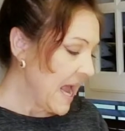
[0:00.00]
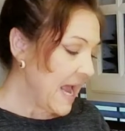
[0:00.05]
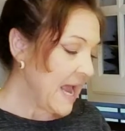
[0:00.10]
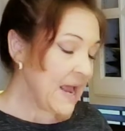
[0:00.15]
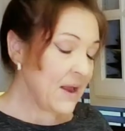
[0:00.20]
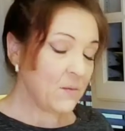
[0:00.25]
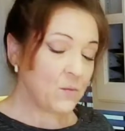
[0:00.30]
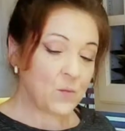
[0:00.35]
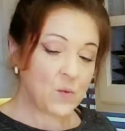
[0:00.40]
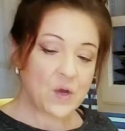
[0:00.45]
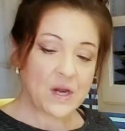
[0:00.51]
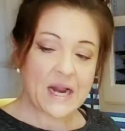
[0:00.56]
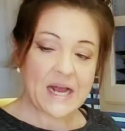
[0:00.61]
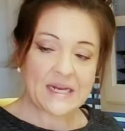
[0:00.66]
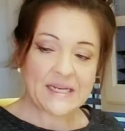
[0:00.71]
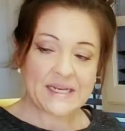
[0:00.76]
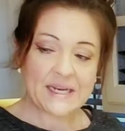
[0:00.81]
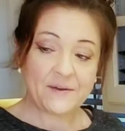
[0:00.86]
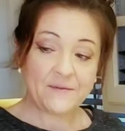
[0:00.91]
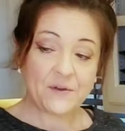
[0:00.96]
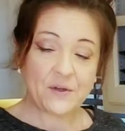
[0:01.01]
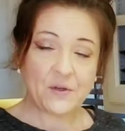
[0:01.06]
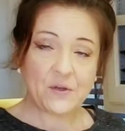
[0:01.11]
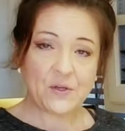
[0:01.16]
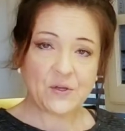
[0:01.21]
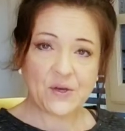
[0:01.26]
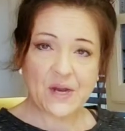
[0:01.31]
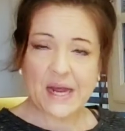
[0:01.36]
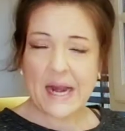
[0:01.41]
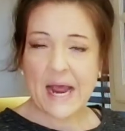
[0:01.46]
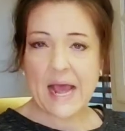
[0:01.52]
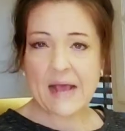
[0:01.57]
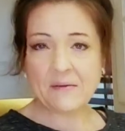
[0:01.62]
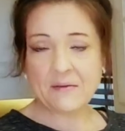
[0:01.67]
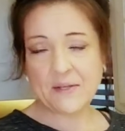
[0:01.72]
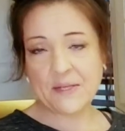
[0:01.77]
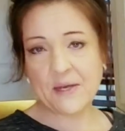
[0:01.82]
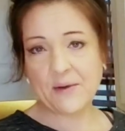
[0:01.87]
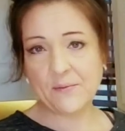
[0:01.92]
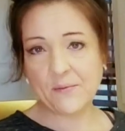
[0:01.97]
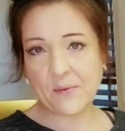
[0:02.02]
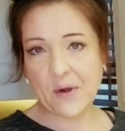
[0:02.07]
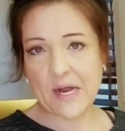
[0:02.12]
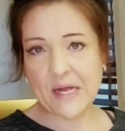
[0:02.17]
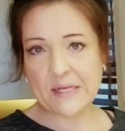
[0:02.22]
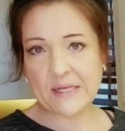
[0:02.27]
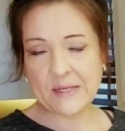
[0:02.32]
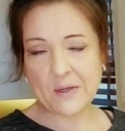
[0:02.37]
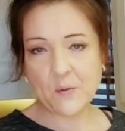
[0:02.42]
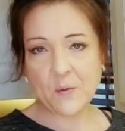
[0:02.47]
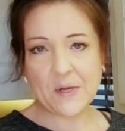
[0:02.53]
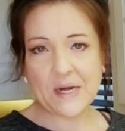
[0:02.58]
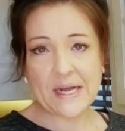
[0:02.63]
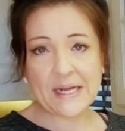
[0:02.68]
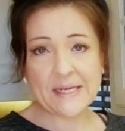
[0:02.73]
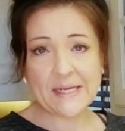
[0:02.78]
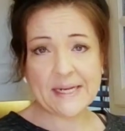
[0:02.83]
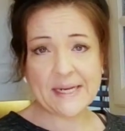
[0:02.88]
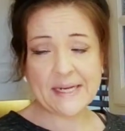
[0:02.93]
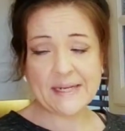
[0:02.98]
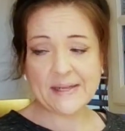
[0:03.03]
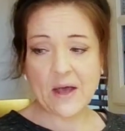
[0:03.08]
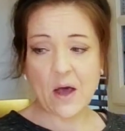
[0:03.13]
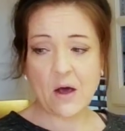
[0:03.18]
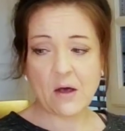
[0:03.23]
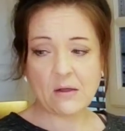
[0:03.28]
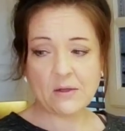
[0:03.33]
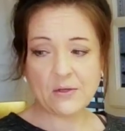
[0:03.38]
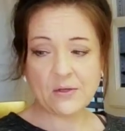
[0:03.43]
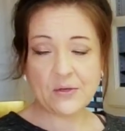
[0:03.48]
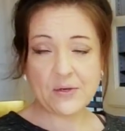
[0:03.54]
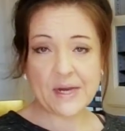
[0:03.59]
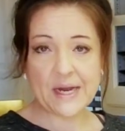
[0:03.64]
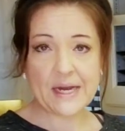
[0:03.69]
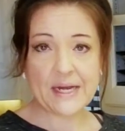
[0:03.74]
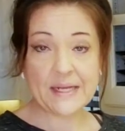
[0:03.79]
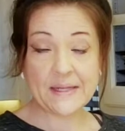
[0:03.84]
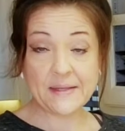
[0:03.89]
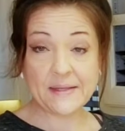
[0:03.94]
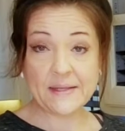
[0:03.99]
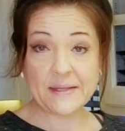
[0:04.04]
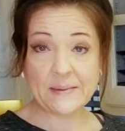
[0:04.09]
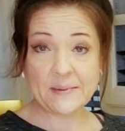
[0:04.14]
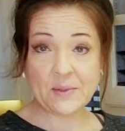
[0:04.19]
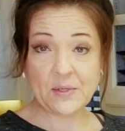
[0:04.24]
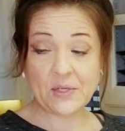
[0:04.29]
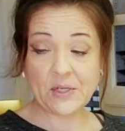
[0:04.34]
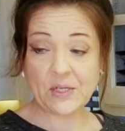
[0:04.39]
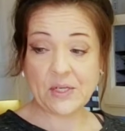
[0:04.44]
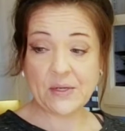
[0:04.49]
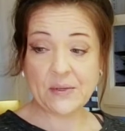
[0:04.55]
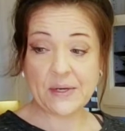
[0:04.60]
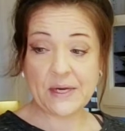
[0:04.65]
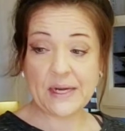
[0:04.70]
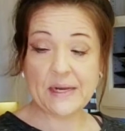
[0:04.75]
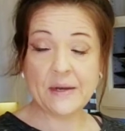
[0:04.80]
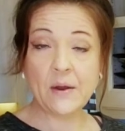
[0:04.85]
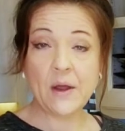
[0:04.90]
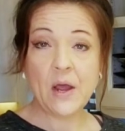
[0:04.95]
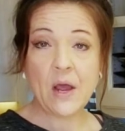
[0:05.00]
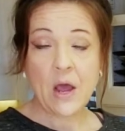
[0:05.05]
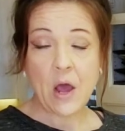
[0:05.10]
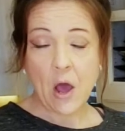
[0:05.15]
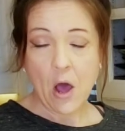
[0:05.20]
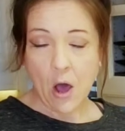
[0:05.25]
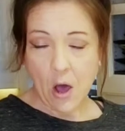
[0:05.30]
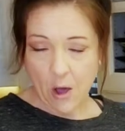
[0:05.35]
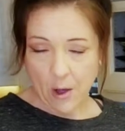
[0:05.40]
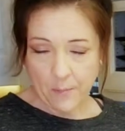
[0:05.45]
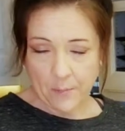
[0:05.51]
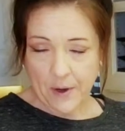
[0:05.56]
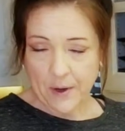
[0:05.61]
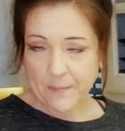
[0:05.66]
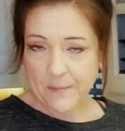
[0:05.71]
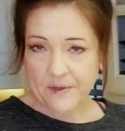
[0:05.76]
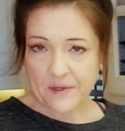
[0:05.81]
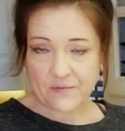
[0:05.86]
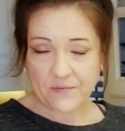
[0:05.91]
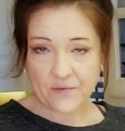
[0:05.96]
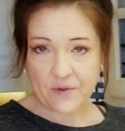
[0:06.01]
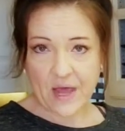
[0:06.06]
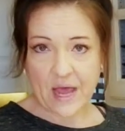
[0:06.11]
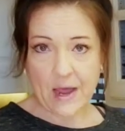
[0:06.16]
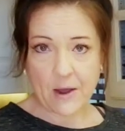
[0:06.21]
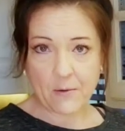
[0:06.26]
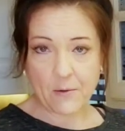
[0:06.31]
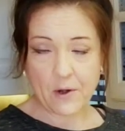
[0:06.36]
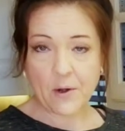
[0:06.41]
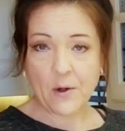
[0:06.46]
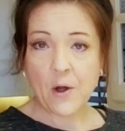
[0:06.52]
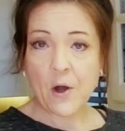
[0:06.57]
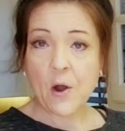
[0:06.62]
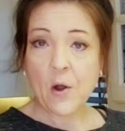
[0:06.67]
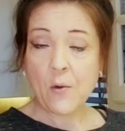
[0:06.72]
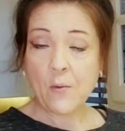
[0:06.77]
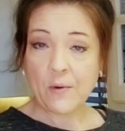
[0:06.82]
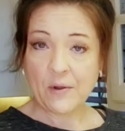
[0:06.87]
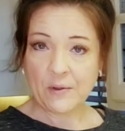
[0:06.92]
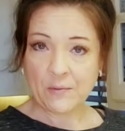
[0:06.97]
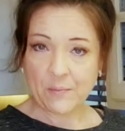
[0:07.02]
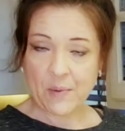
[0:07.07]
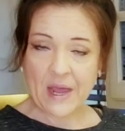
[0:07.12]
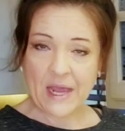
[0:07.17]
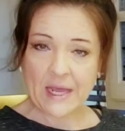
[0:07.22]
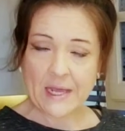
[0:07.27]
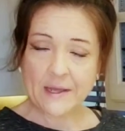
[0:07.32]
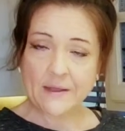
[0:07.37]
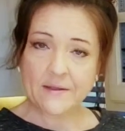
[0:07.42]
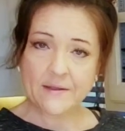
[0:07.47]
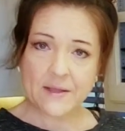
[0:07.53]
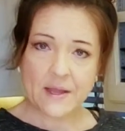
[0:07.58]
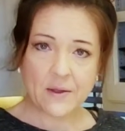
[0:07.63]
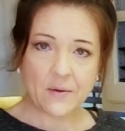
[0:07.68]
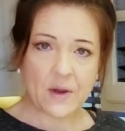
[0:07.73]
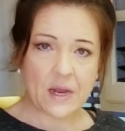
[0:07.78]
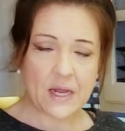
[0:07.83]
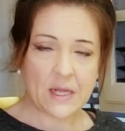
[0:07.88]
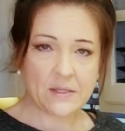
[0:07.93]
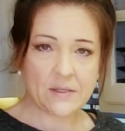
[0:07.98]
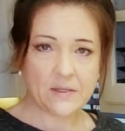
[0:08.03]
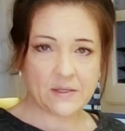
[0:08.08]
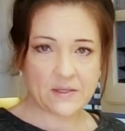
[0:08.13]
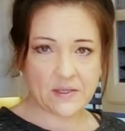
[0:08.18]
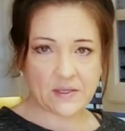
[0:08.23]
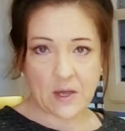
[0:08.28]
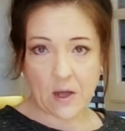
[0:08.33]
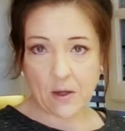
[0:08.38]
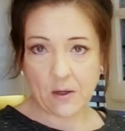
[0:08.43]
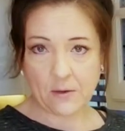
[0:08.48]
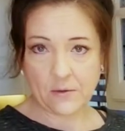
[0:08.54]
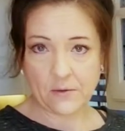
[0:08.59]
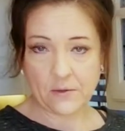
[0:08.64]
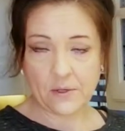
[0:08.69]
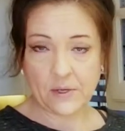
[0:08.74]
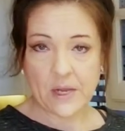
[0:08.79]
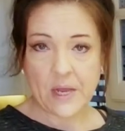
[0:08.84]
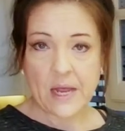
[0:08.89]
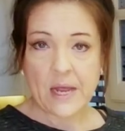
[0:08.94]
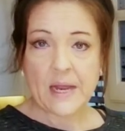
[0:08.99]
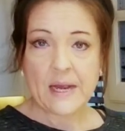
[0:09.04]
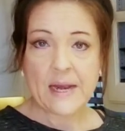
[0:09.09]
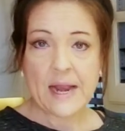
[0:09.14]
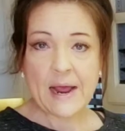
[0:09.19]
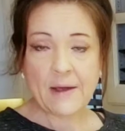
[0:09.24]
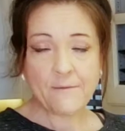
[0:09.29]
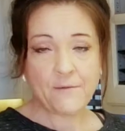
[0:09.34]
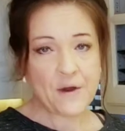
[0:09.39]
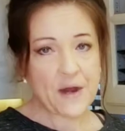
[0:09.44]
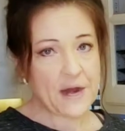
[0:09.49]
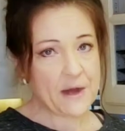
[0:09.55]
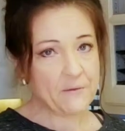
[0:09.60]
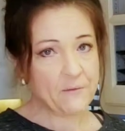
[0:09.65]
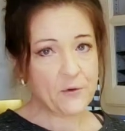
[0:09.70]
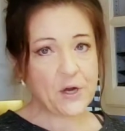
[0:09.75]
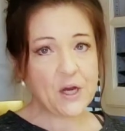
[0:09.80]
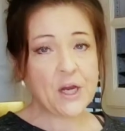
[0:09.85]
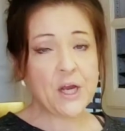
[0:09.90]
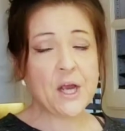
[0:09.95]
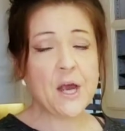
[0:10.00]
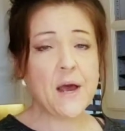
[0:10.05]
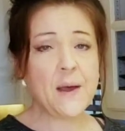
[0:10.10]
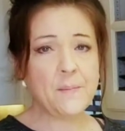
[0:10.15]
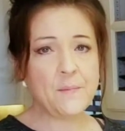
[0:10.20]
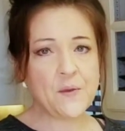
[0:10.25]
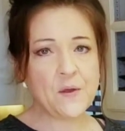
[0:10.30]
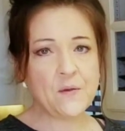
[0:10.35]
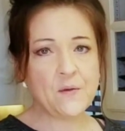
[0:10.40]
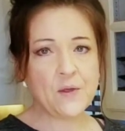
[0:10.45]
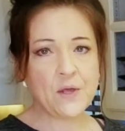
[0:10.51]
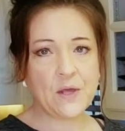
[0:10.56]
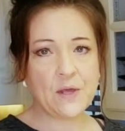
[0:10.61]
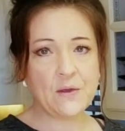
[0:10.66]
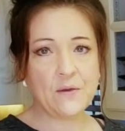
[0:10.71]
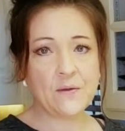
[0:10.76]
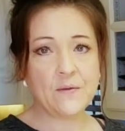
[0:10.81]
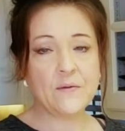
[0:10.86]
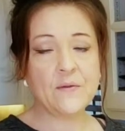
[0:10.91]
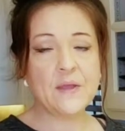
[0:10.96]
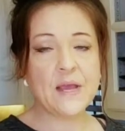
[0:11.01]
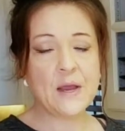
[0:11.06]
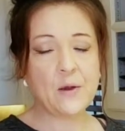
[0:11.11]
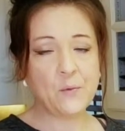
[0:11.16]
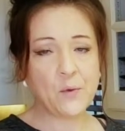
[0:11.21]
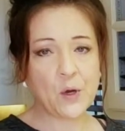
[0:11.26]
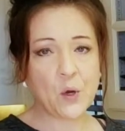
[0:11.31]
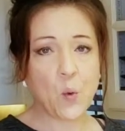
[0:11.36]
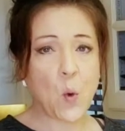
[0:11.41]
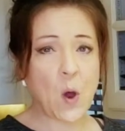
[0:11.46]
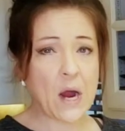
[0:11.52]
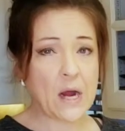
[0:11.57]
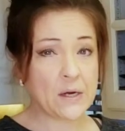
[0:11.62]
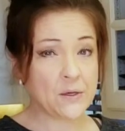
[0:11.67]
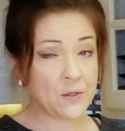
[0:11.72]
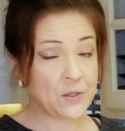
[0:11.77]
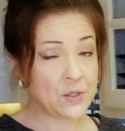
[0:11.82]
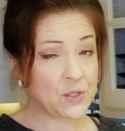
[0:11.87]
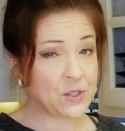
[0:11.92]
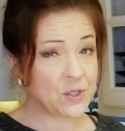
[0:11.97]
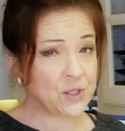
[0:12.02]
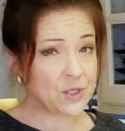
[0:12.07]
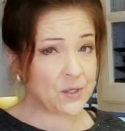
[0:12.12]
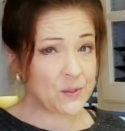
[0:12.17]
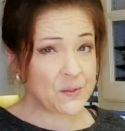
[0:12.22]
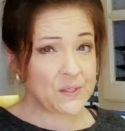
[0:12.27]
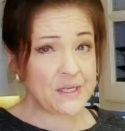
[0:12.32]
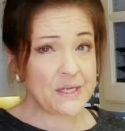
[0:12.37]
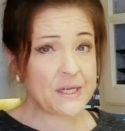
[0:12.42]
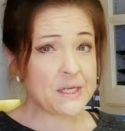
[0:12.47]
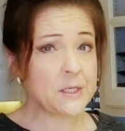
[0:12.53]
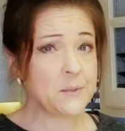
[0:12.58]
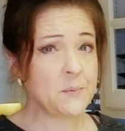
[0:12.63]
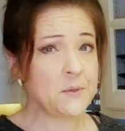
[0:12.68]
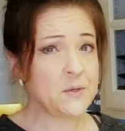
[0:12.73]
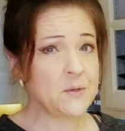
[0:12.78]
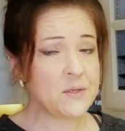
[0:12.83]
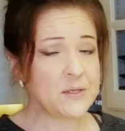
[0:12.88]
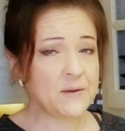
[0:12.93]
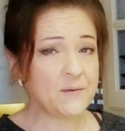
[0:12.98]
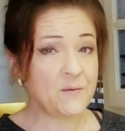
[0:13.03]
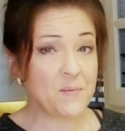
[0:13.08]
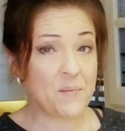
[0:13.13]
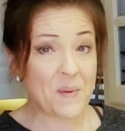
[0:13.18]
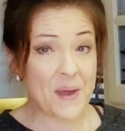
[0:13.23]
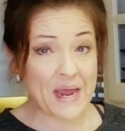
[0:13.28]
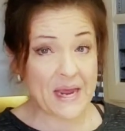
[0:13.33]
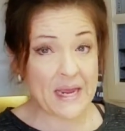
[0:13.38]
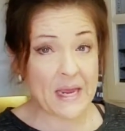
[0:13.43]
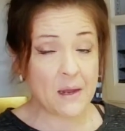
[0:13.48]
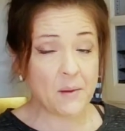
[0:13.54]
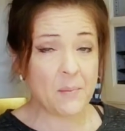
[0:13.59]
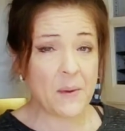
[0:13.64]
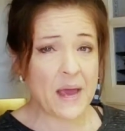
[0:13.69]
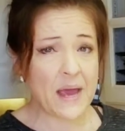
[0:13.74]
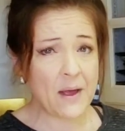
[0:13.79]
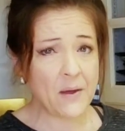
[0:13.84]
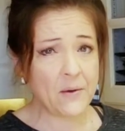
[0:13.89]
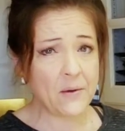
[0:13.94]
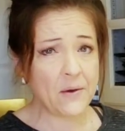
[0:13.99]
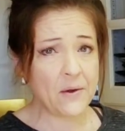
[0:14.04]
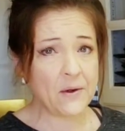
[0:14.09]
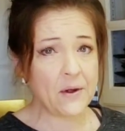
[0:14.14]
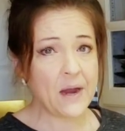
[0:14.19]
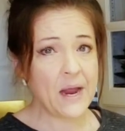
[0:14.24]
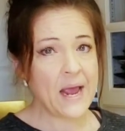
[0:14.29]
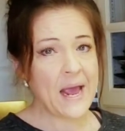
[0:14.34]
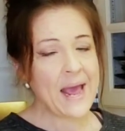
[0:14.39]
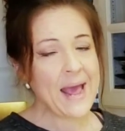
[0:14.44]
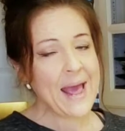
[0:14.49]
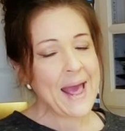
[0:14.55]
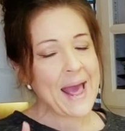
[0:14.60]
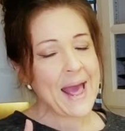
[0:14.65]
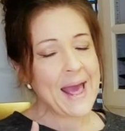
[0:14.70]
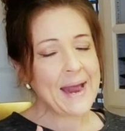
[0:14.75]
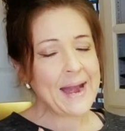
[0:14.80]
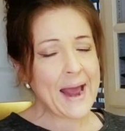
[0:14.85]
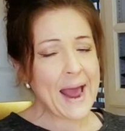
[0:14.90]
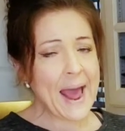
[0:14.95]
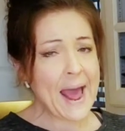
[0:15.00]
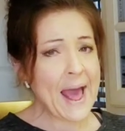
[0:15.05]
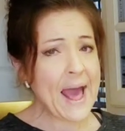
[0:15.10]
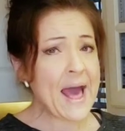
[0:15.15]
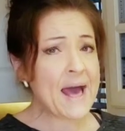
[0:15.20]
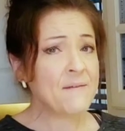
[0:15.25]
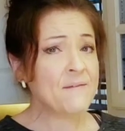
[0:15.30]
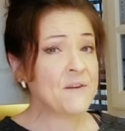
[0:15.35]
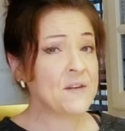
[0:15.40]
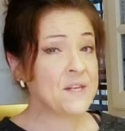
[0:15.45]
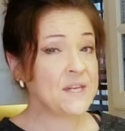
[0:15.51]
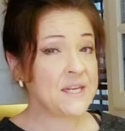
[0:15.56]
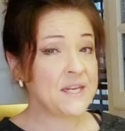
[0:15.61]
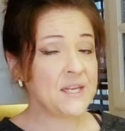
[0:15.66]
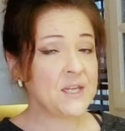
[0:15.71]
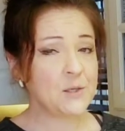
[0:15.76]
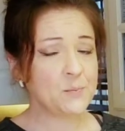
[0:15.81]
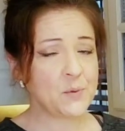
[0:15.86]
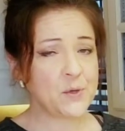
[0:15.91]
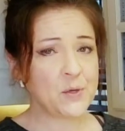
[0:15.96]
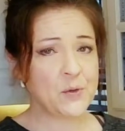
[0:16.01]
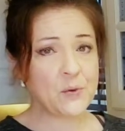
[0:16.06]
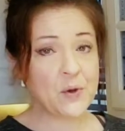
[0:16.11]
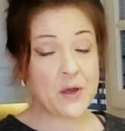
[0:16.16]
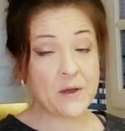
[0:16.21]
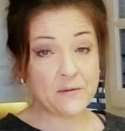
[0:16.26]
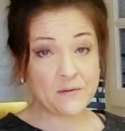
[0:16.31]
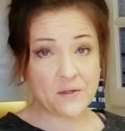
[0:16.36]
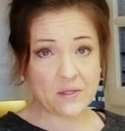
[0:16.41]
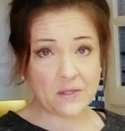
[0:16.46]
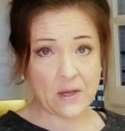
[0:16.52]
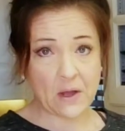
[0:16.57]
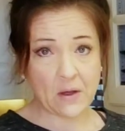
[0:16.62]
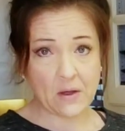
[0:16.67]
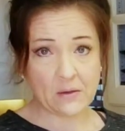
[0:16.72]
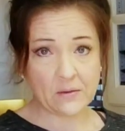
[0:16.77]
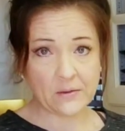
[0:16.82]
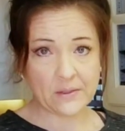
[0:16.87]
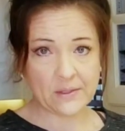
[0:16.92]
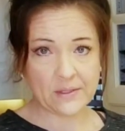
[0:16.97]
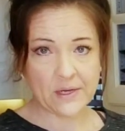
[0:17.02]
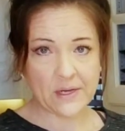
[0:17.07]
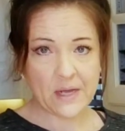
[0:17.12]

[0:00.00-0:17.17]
And what I did, if you do not have self-rising, what I did is I alternated and substituted all-purpose flour with baking soda and salt. Now for every cup you use, it requires 2 teaspoons of baking powder and a half a teaspoon of salt.